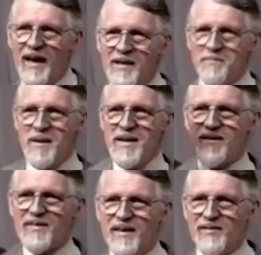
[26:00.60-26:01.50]
and
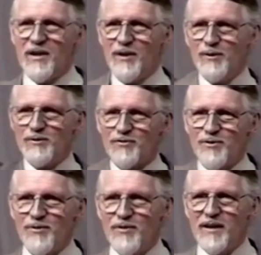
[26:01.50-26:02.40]
make that the whole
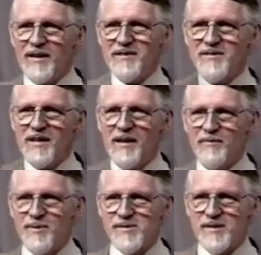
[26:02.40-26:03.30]
truth, you get into
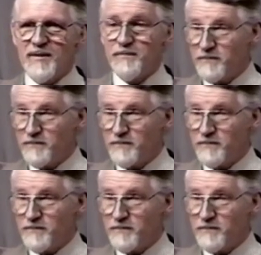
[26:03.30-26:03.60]
heresy.